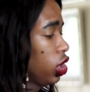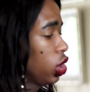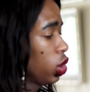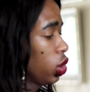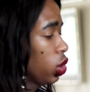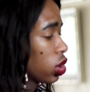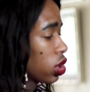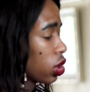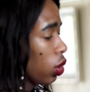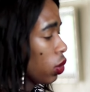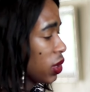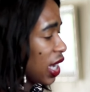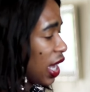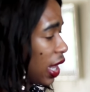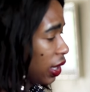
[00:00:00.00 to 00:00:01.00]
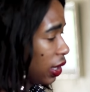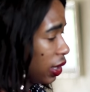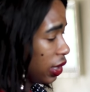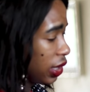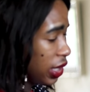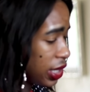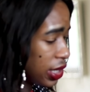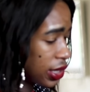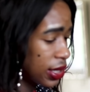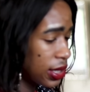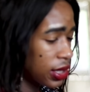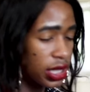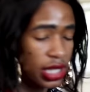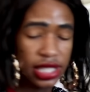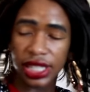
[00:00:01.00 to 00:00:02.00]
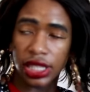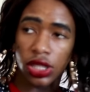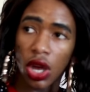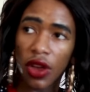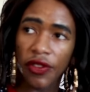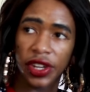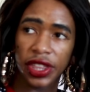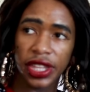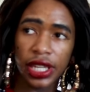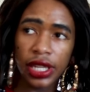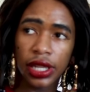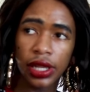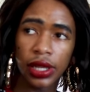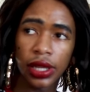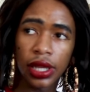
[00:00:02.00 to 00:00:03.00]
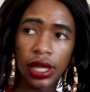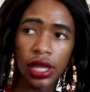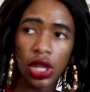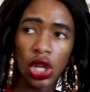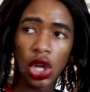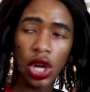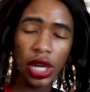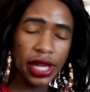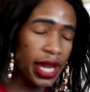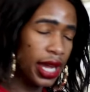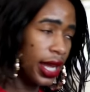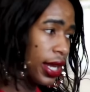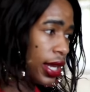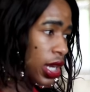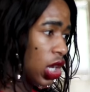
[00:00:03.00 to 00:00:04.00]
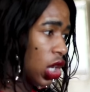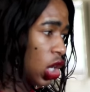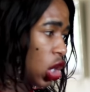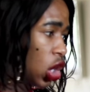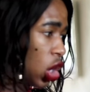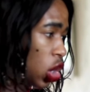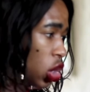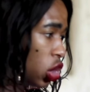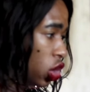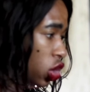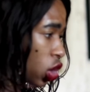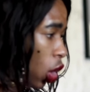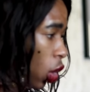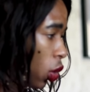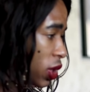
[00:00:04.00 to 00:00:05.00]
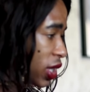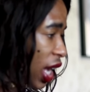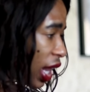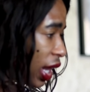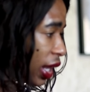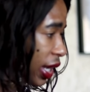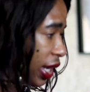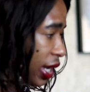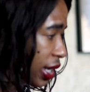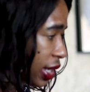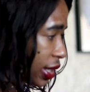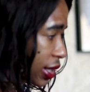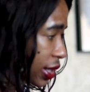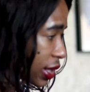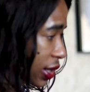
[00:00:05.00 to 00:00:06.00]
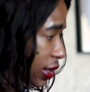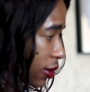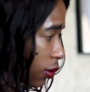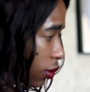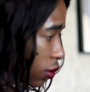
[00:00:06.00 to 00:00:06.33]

Your total, it's... Is this everything? Okay. Your total, it's...